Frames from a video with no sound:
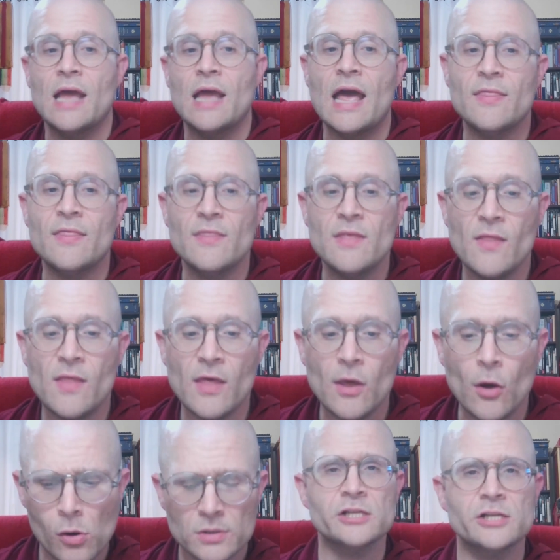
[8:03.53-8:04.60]
and then they all
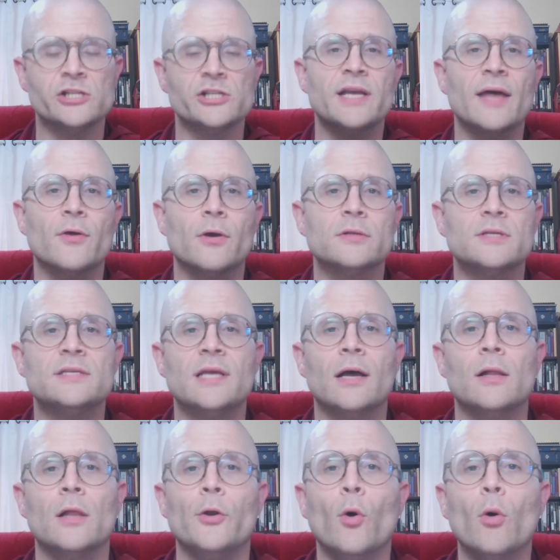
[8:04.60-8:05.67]
stitched together to
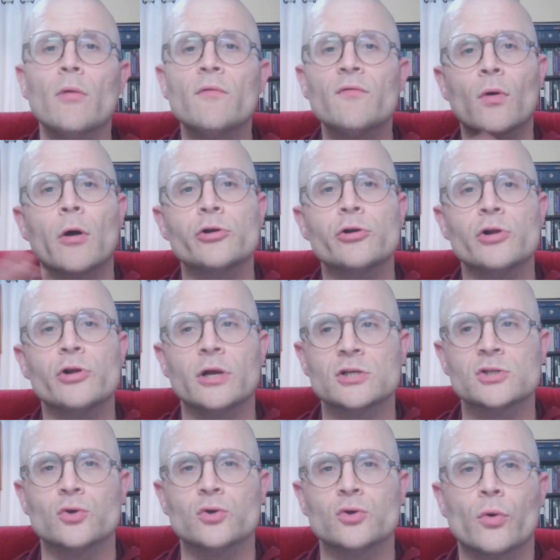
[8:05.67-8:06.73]
tell an overarching
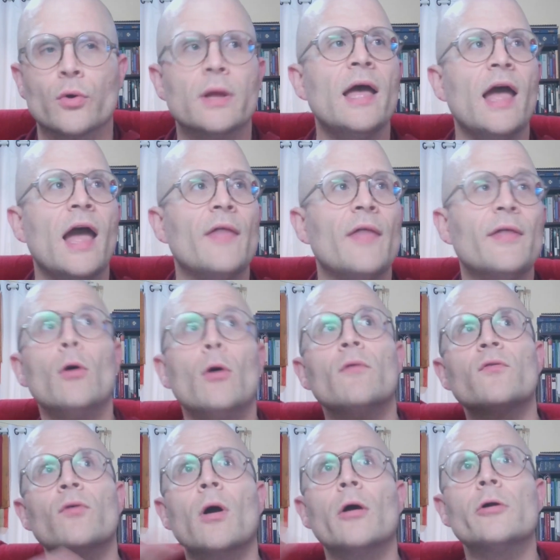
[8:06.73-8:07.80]
story. And that
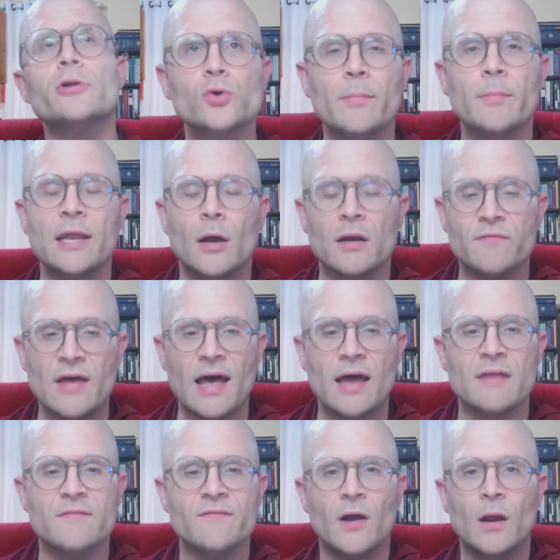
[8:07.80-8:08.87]
overarching story may not have
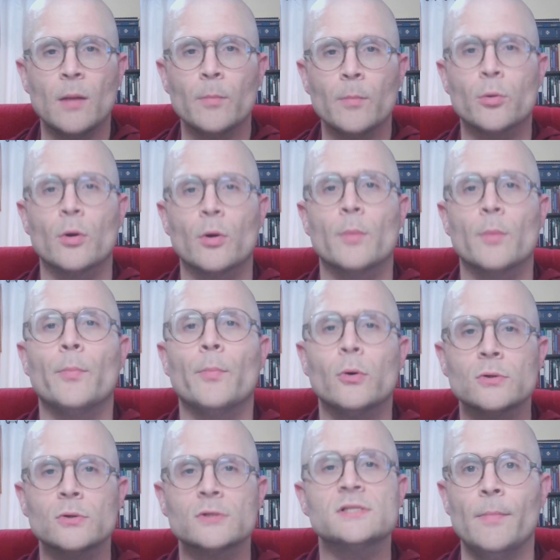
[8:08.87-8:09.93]
had a very propulsive
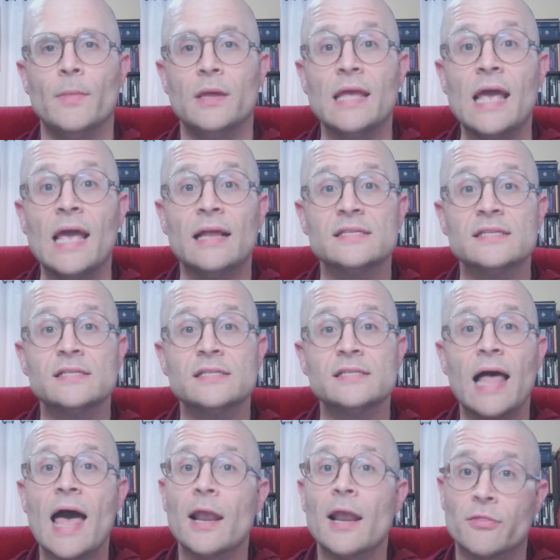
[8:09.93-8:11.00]
narrative, yet it still
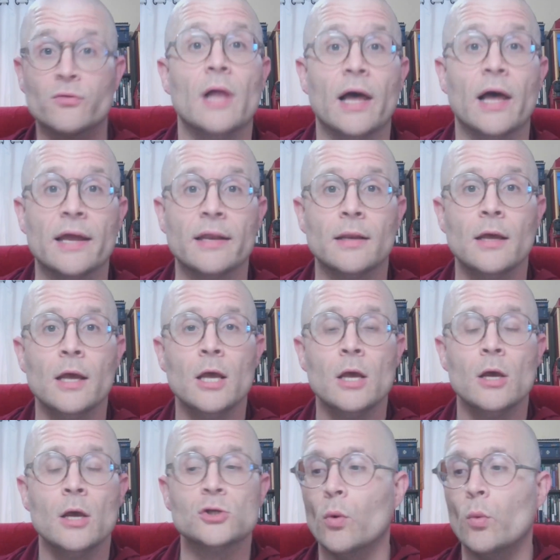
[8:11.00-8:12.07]
had a through line.
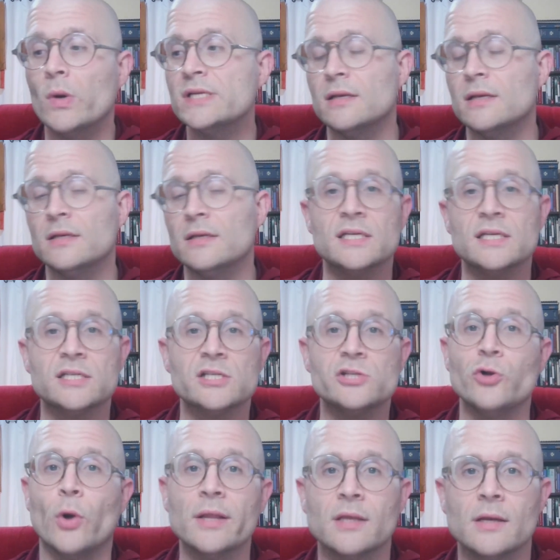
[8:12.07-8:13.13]
So it wasn't
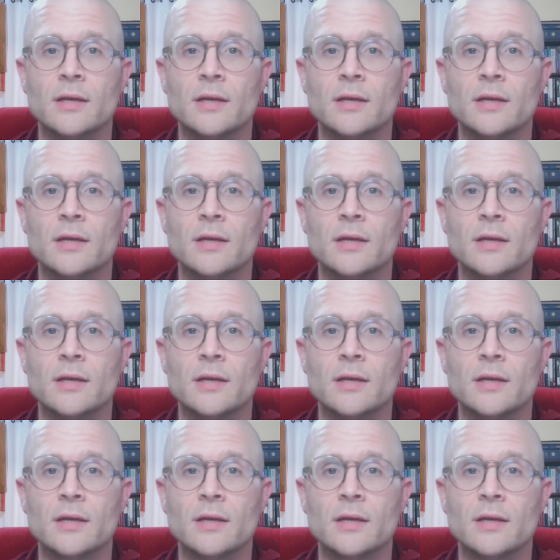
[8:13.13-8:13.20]
disjointed.